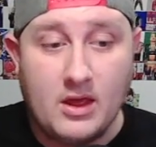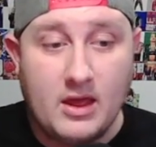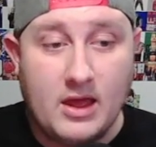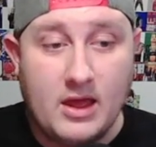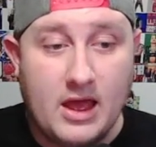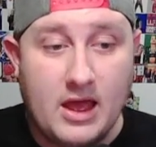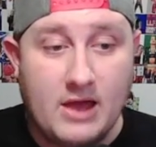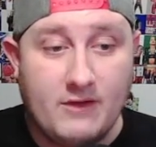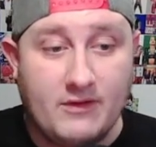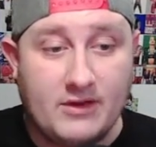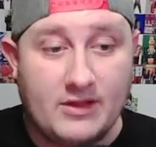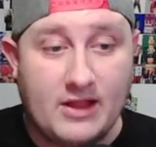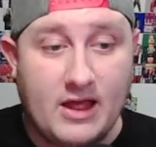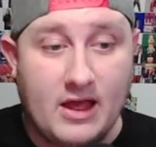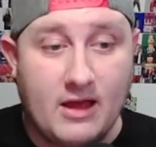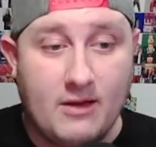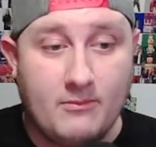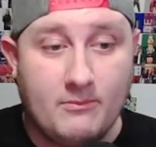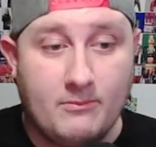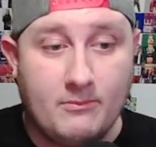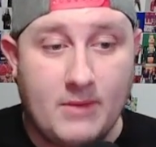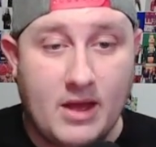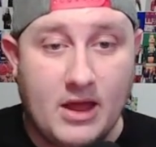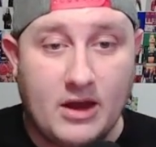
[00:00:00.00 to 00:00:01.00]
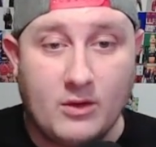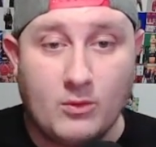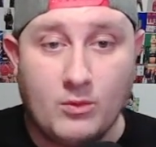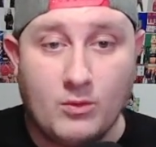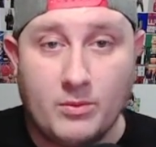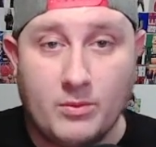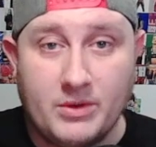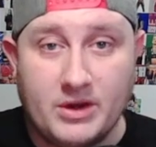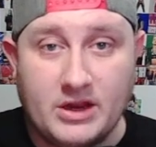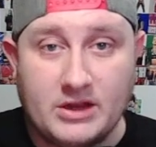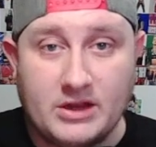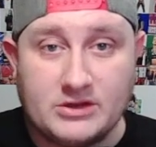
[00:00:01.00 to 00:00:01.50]
Having that man and
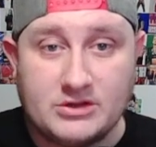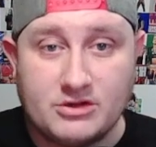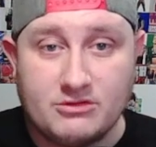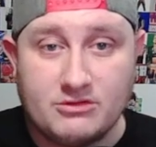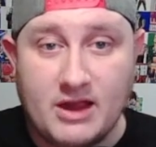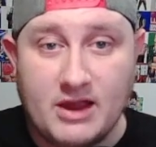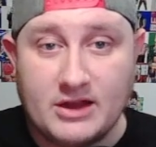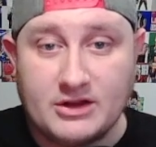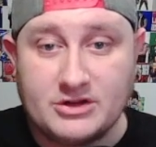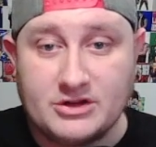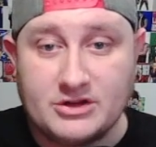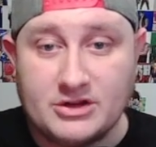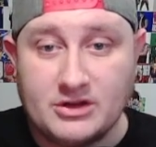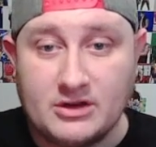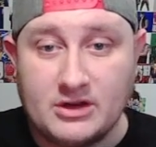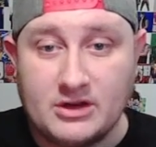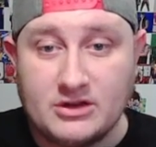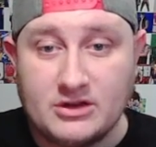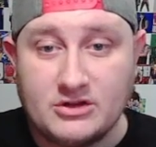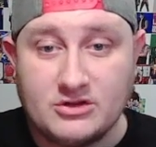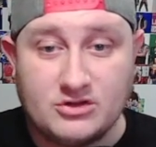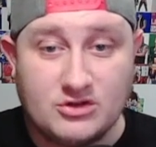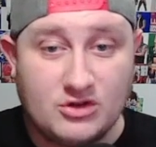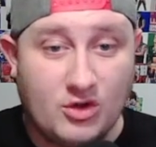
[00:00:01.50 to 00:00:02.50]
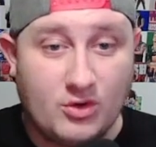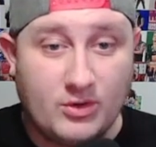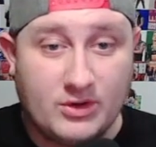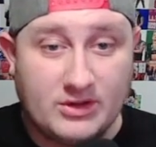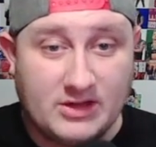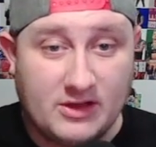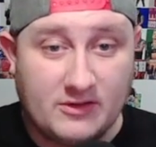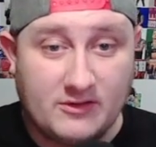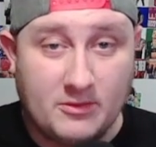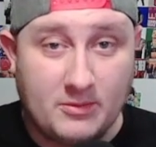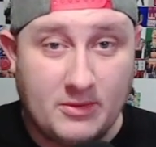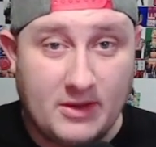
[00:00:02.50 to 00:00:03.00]
woman interaction, it doesn't always
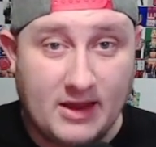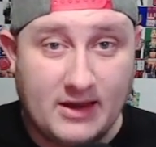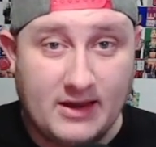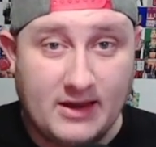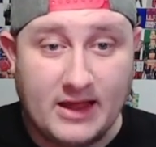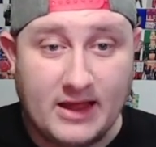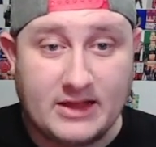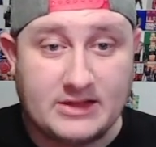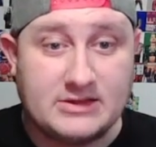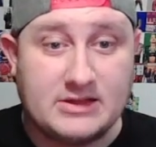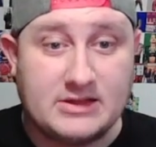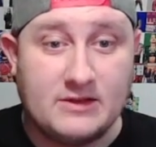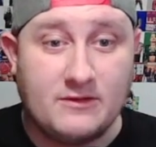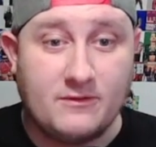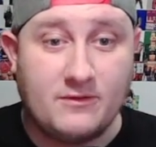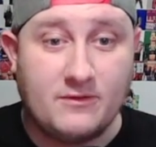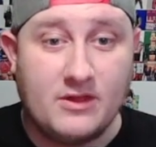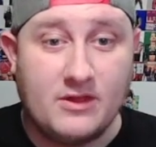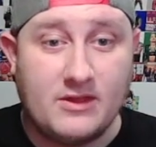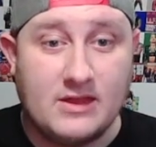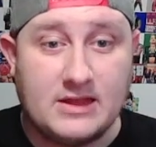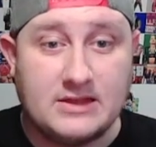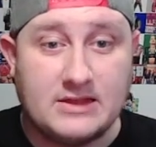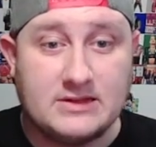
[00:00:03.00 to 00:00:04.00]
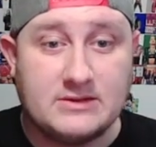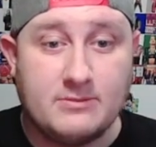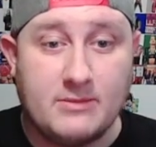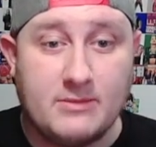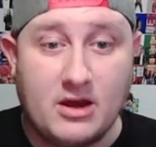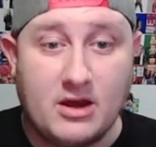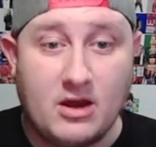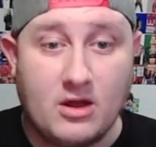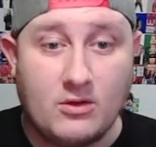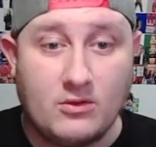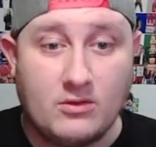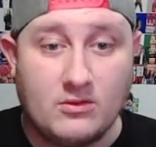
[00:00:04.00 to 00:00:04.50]
have to be a negative that there's
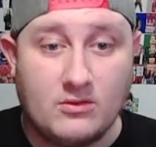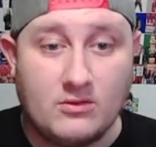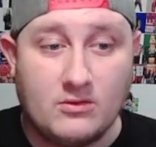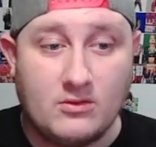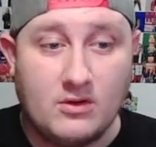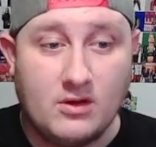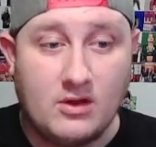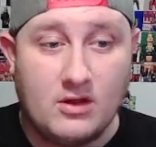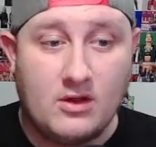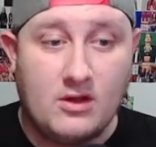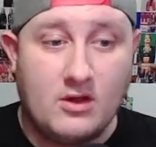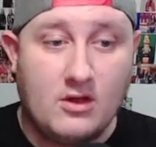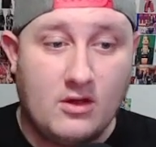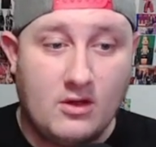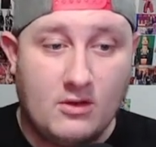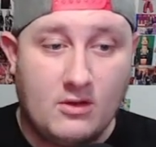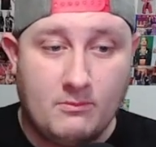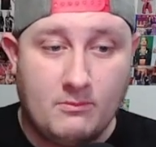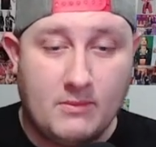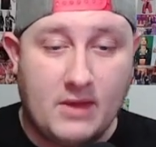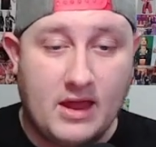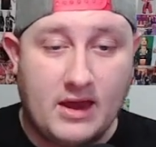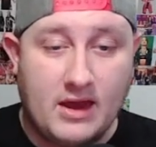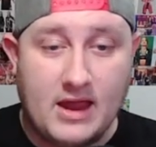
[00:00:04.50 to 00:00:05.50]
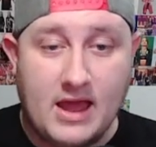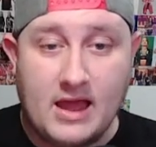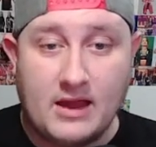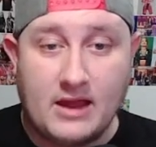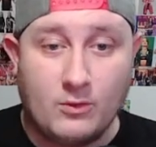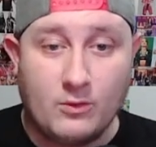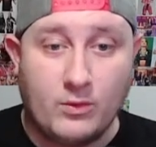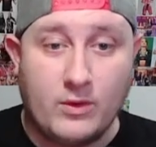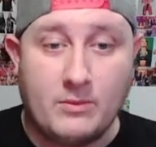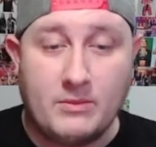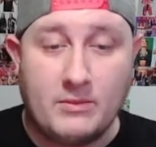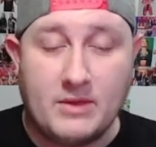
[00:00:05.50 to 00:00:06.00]
man and
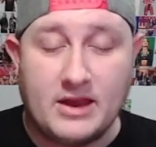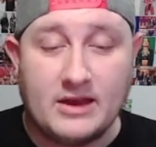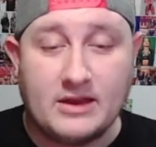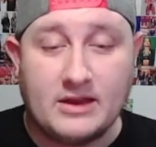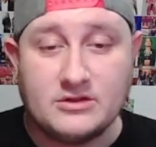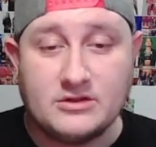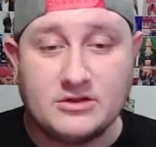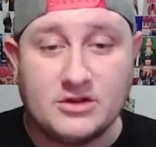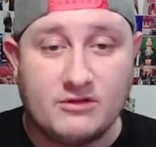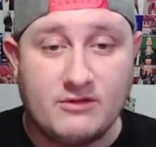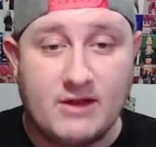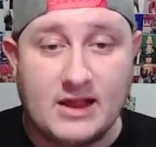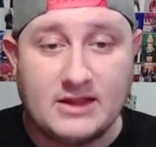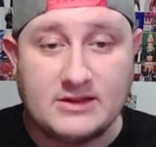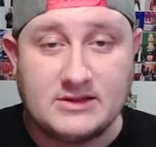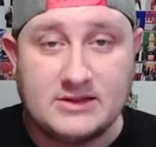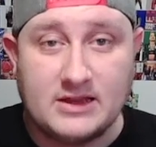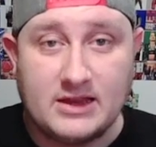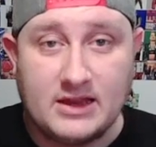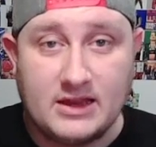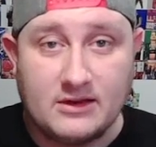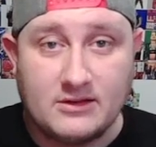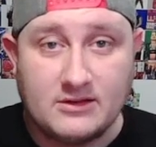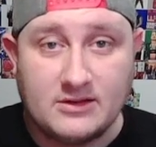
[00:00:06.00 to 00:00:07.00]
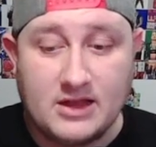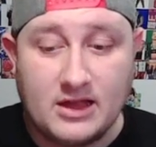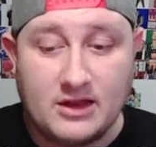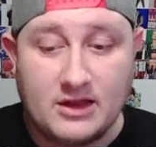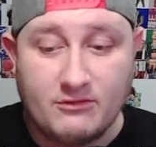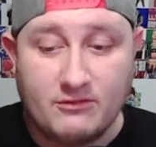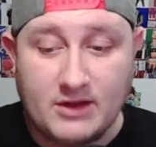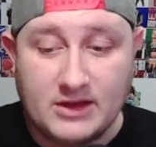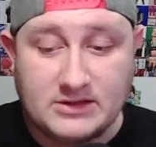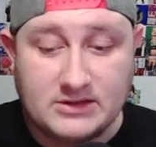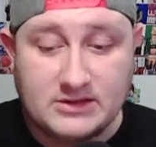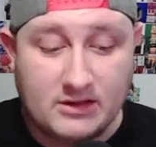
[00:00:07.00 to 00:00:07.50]
women interacting inside a
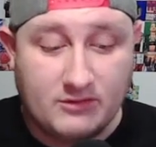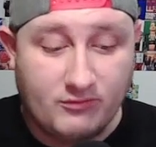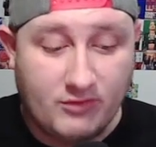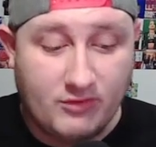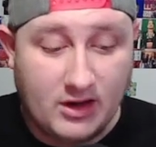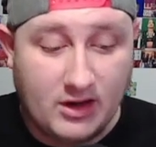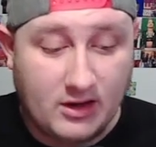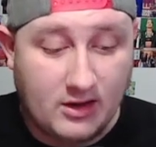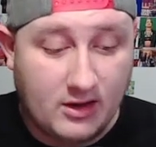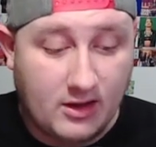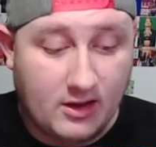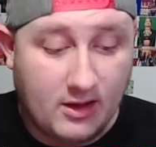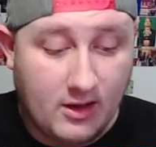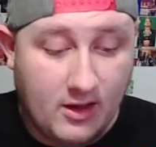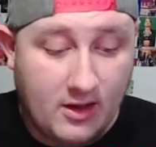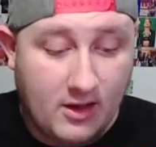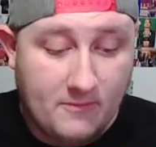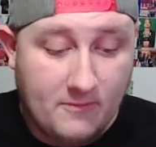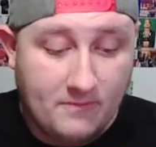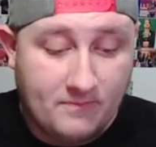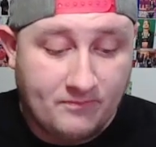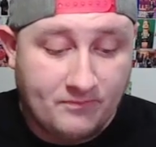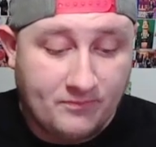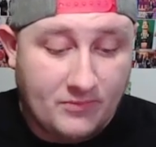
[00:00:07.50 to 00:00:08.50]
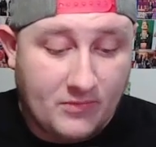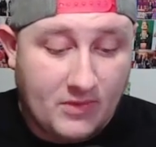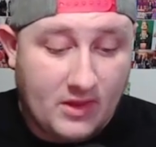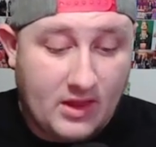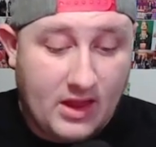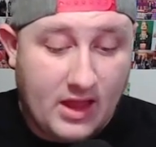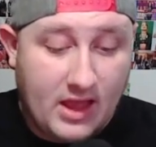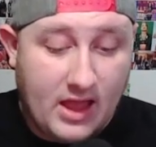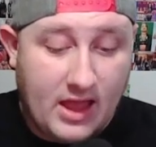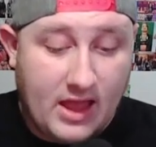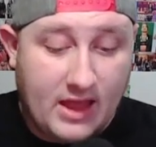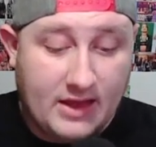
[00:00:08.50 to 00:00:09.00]
wrestling ring.
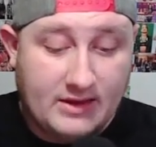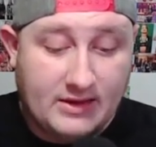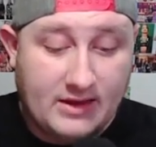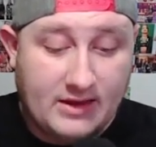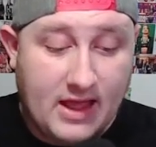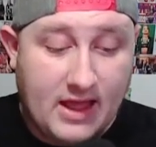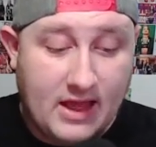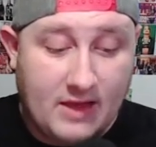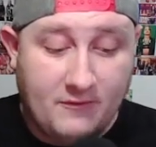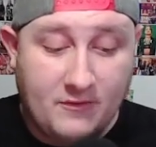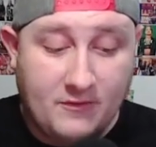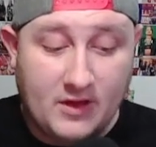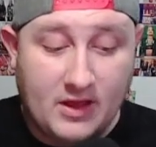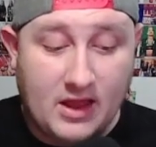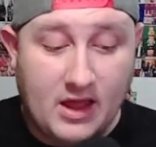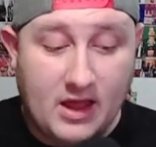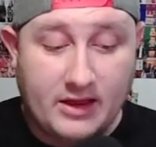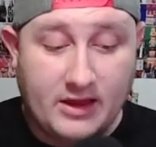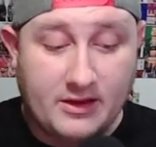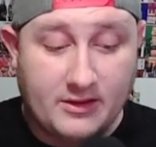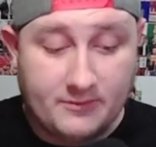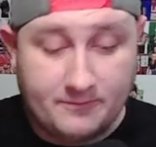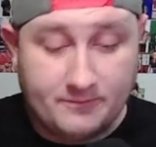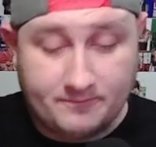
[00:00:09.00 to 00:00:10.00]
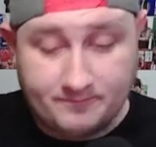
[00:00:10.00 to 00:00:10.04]
And yeah, I feel like